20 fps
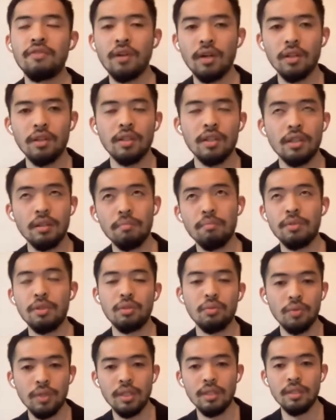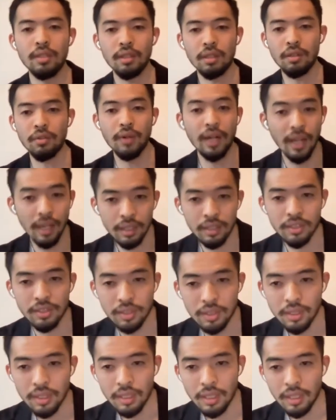falling between the
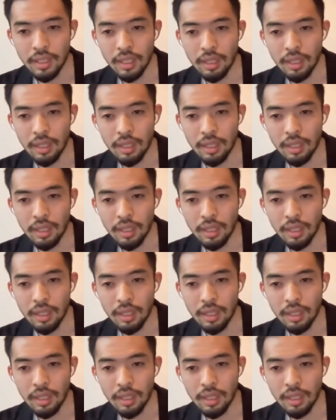cracks,